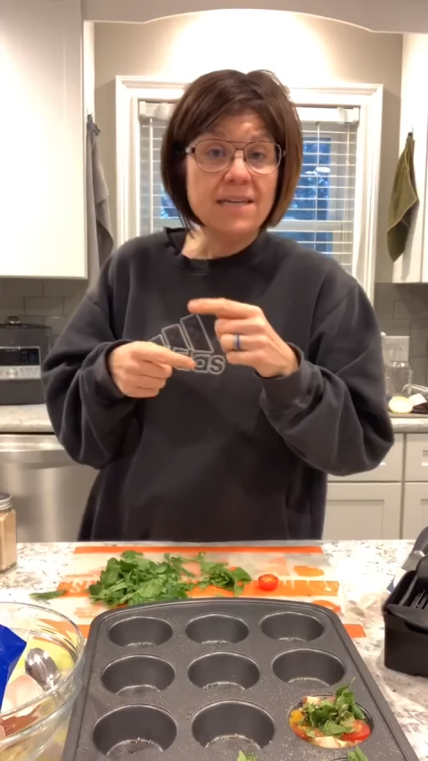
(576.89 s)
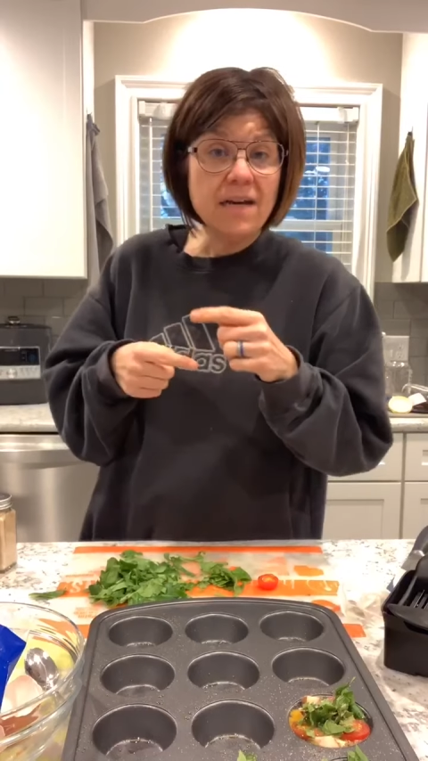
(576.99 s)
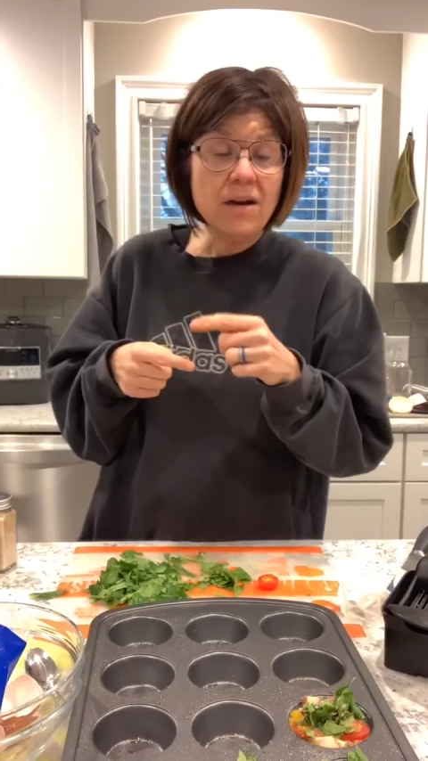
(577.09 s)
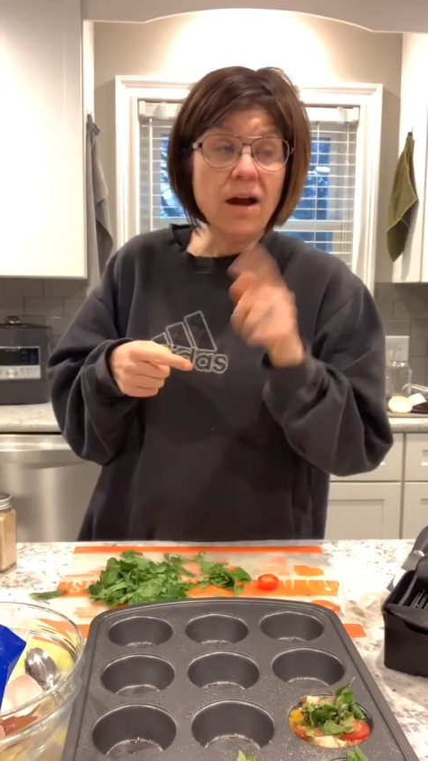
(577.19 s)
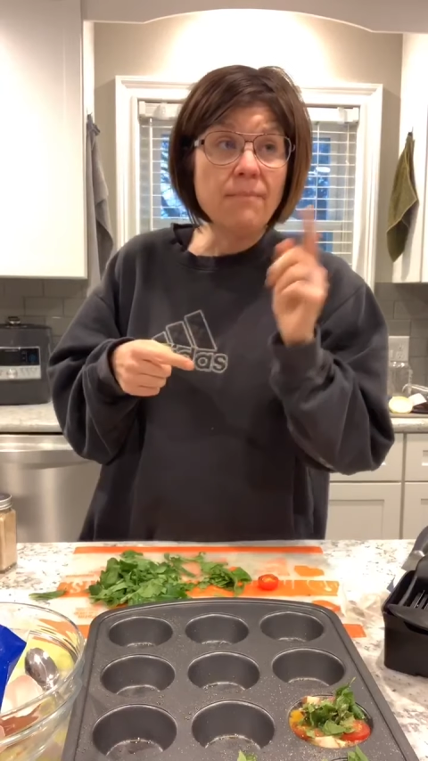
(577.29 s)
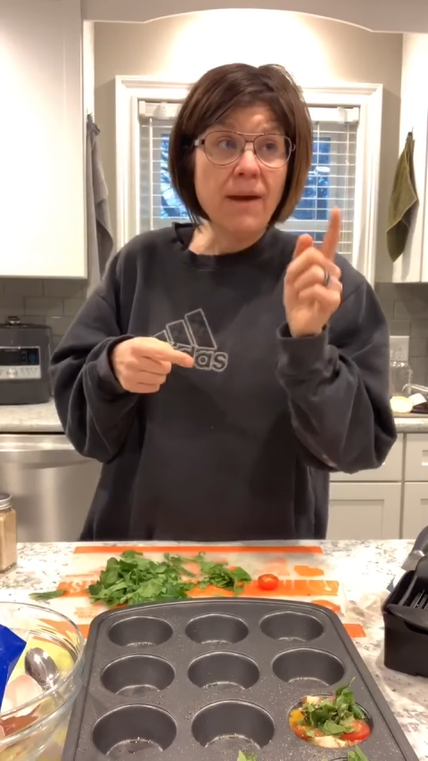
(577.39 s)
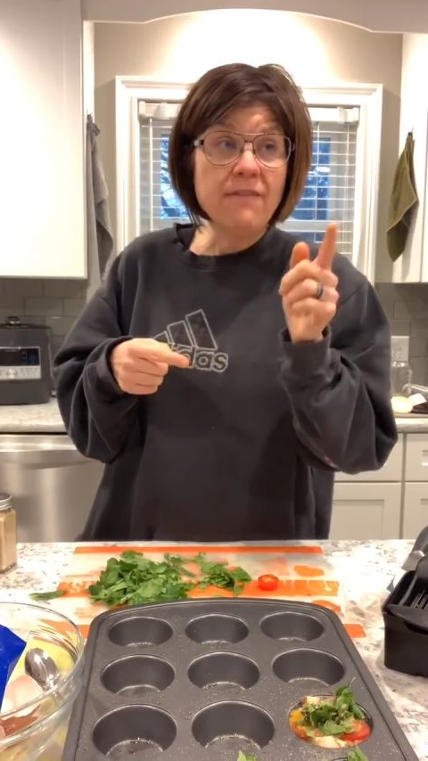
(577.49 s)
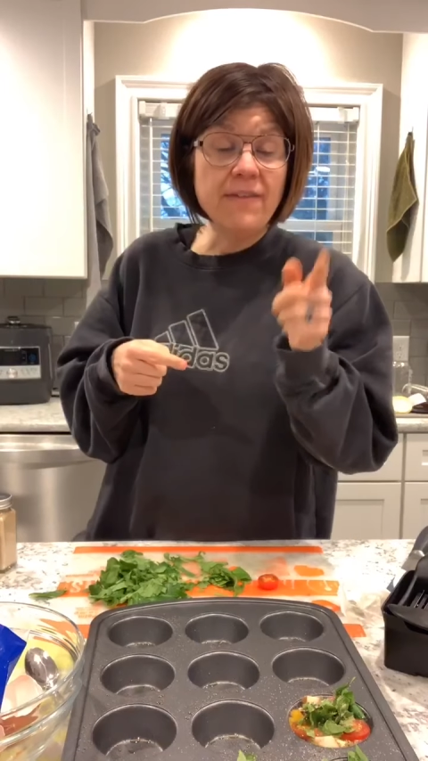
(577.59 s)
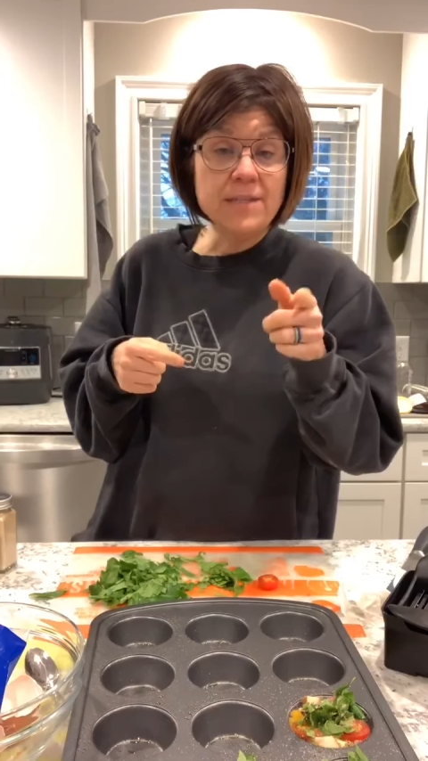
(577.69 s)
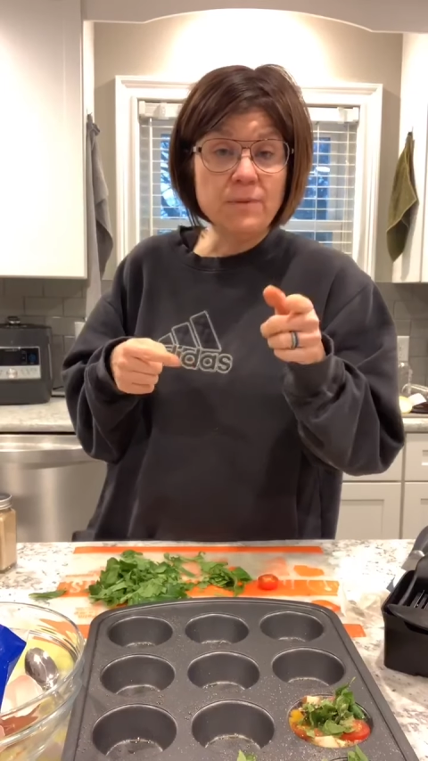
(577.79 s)
or on my
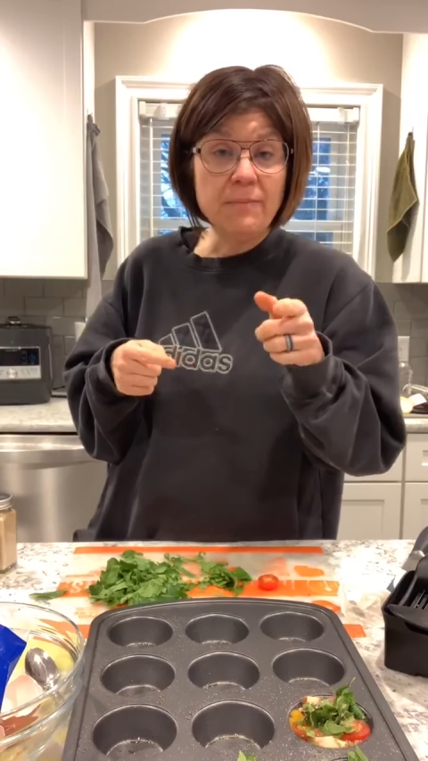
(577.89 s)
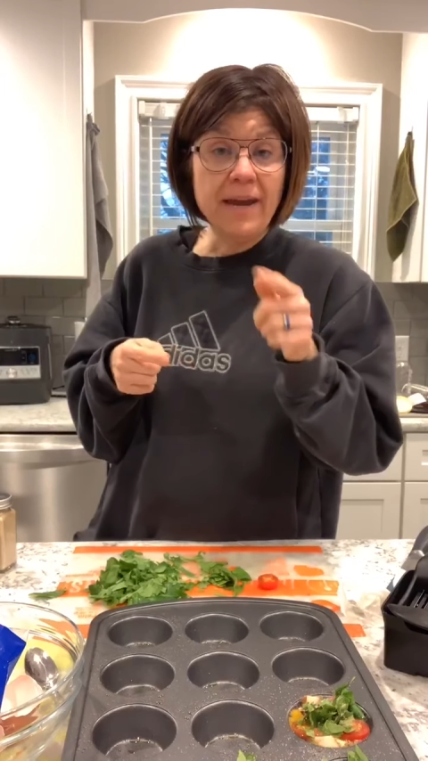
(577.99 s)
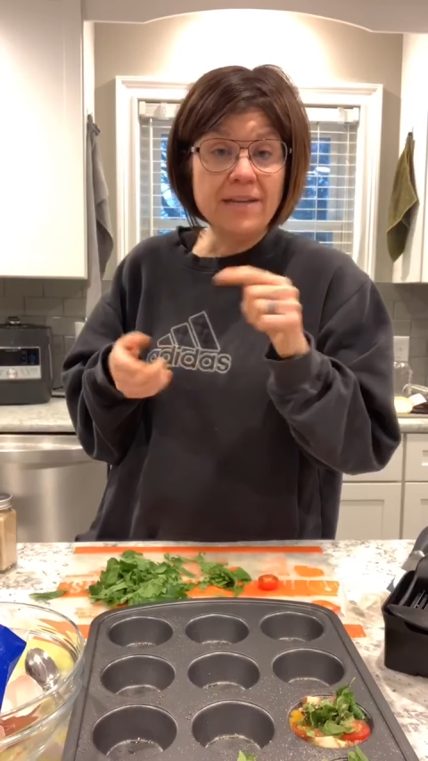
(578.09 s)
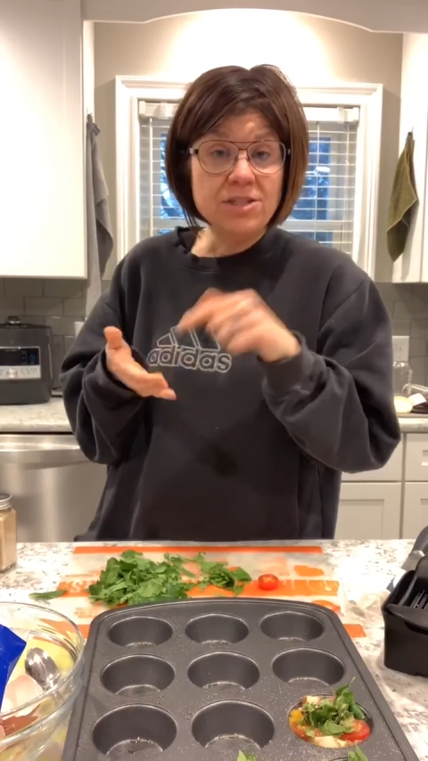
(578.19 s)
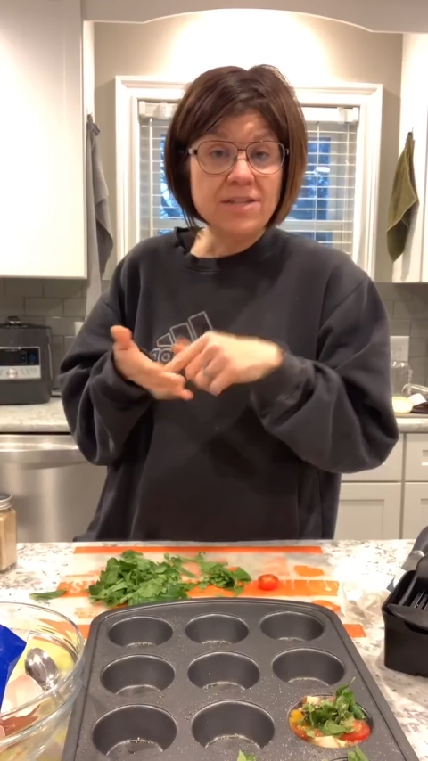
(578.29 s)
Facebook page